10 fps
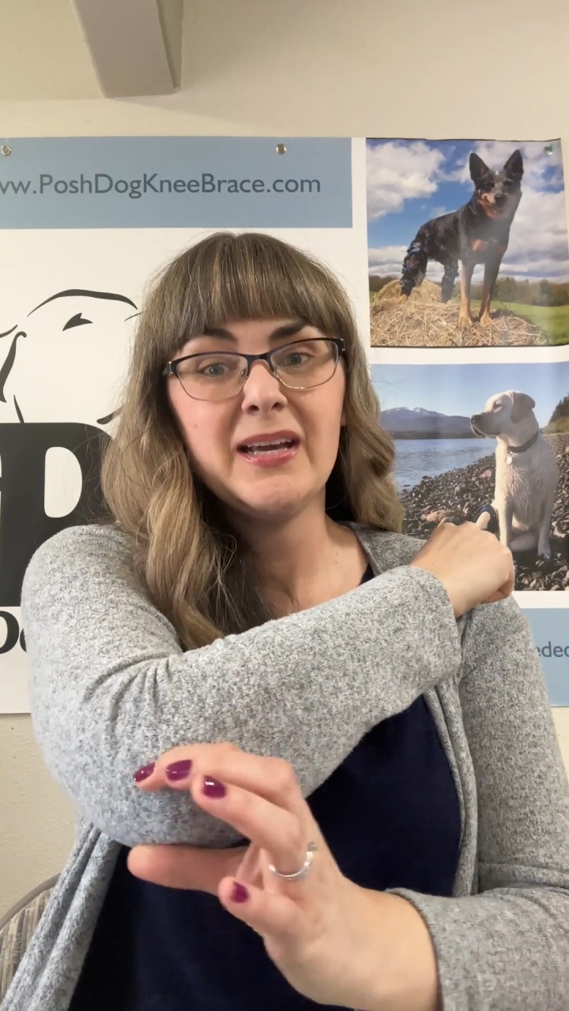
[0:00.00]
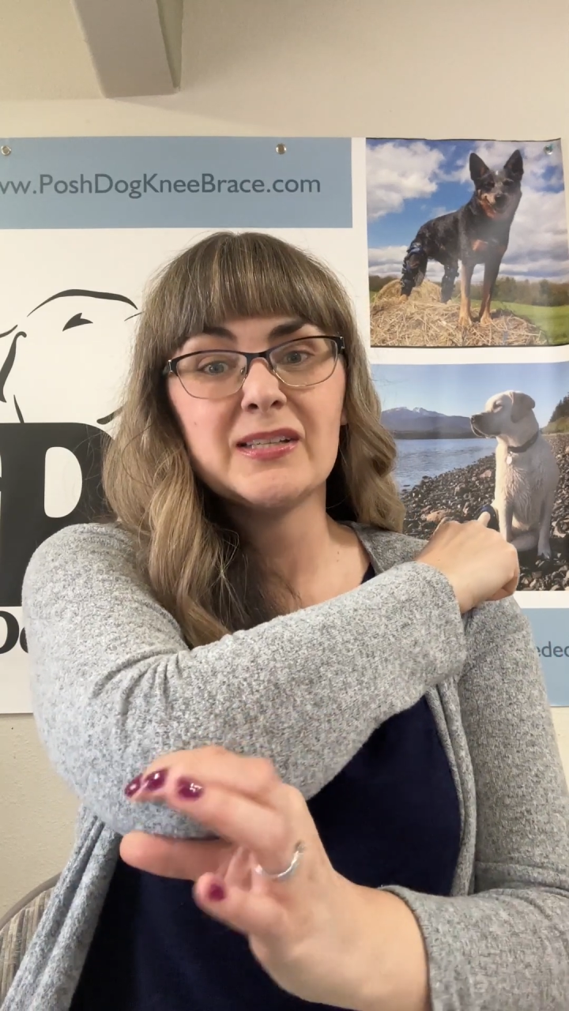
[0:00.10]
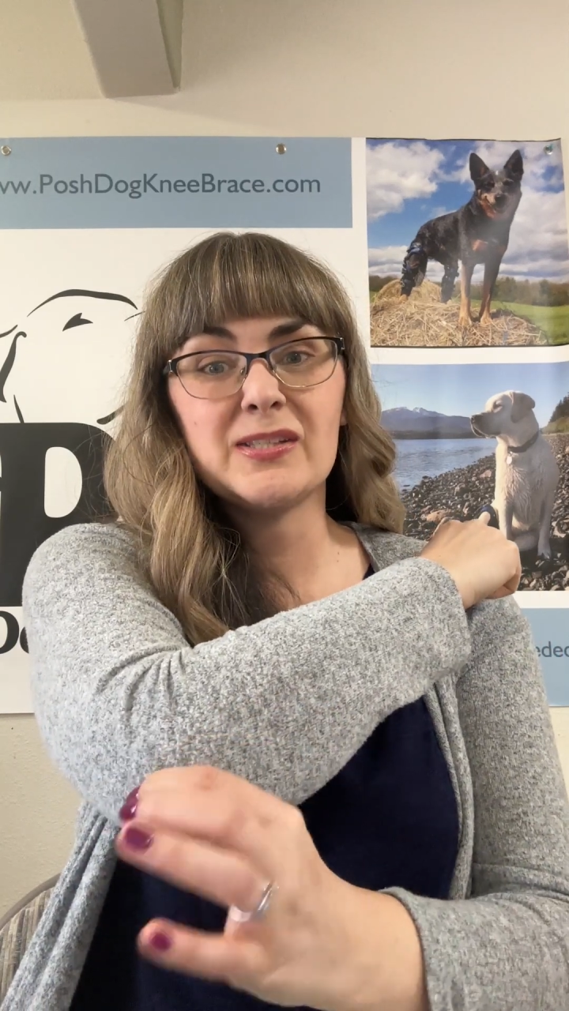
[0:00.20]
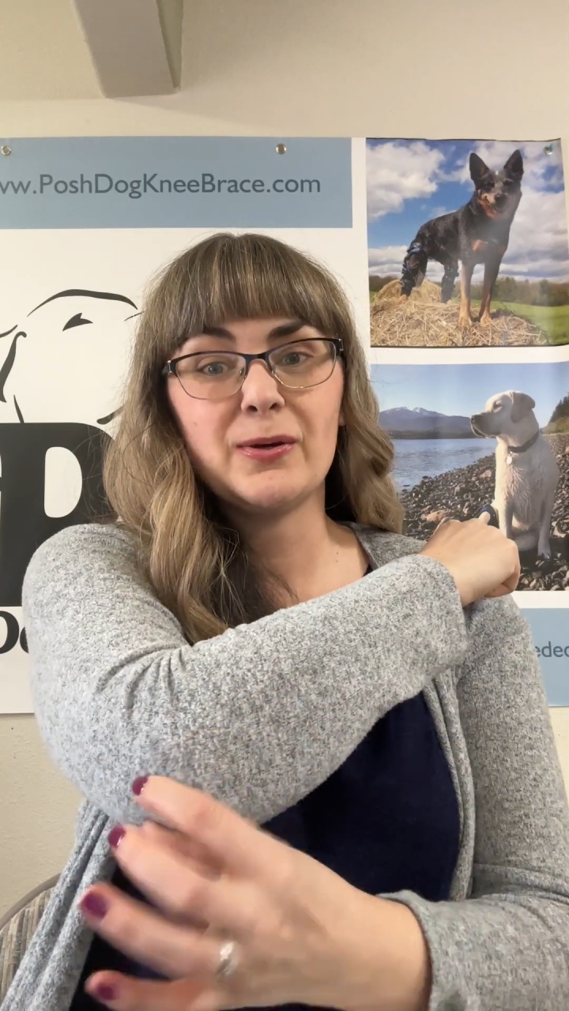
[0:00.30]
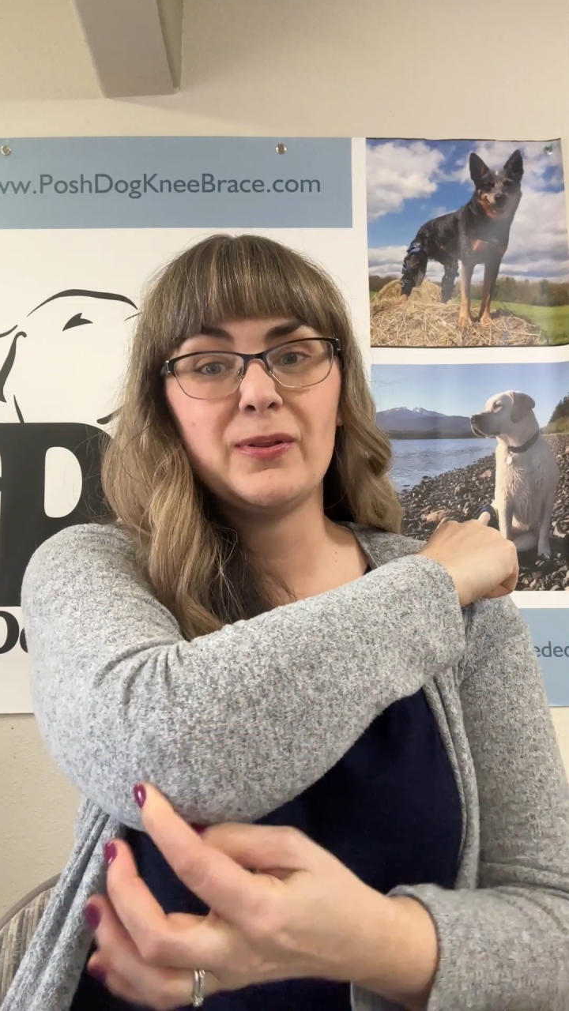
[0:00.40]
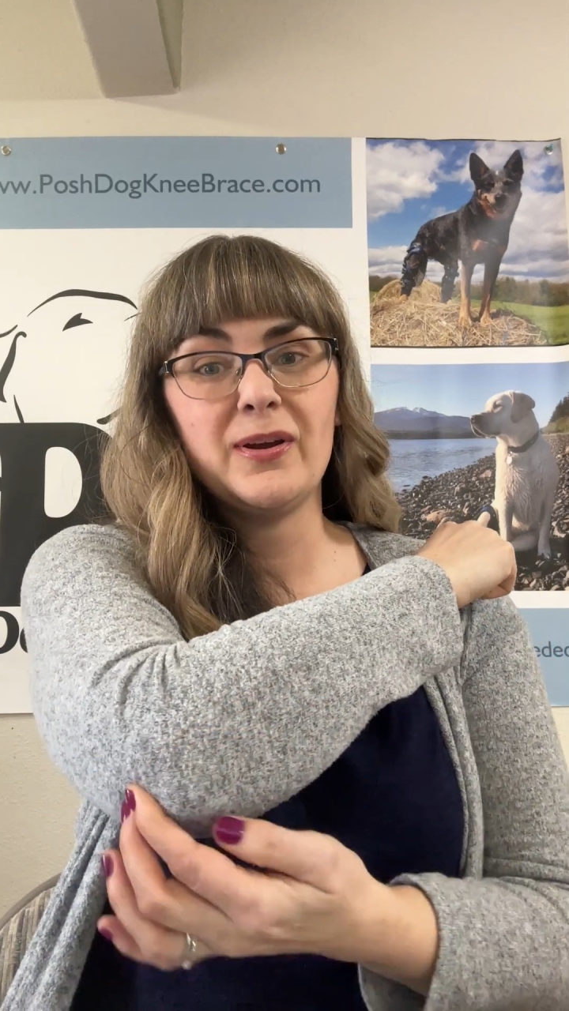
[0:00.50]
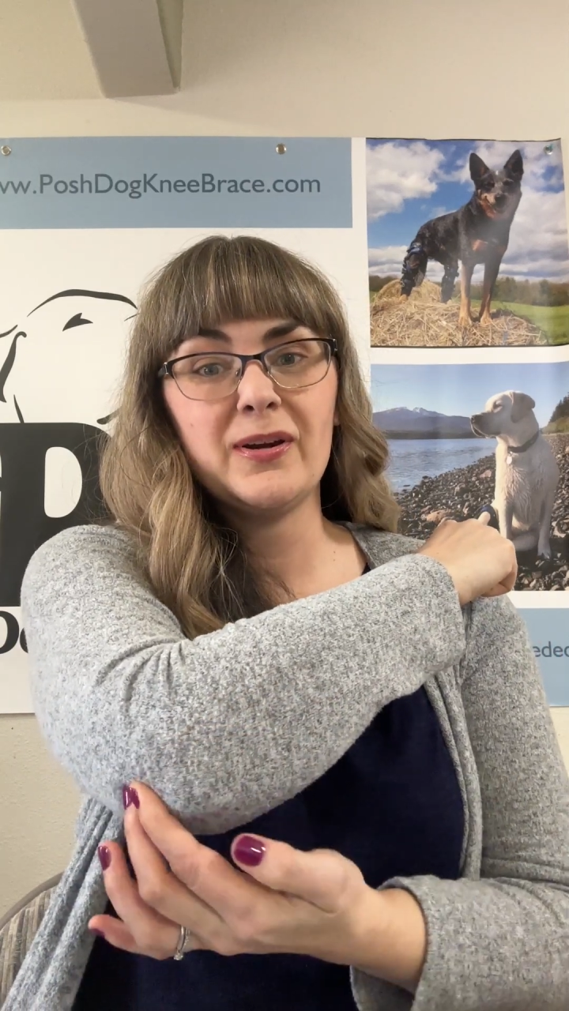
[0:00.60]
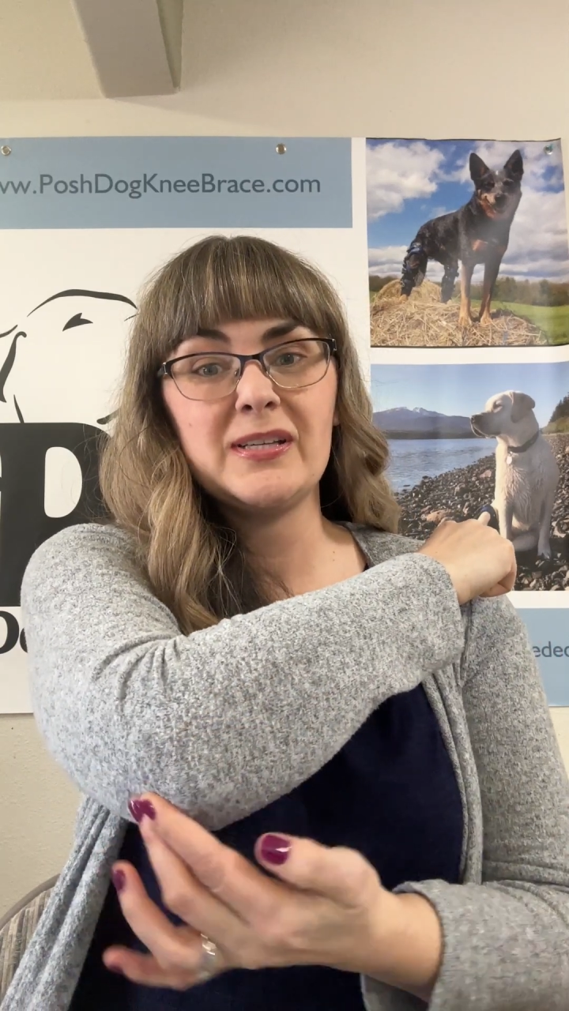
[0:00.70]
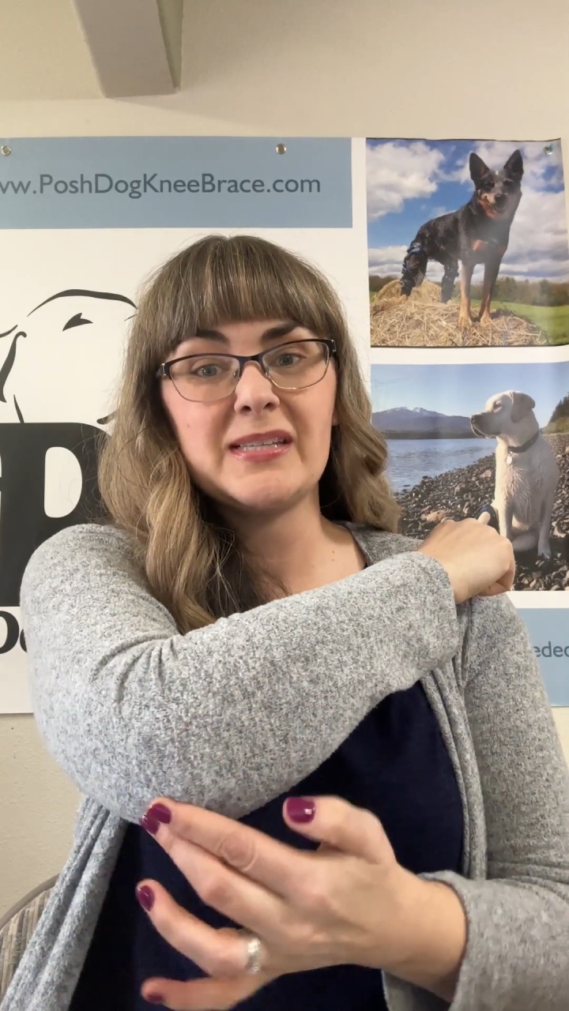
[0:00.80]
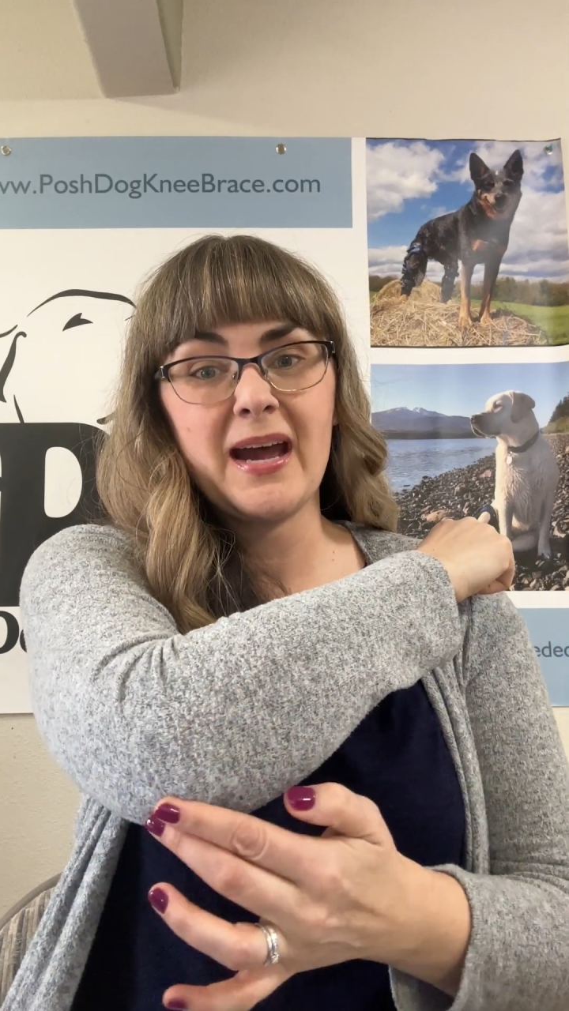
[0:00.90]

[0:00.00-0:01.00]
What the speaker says: So there is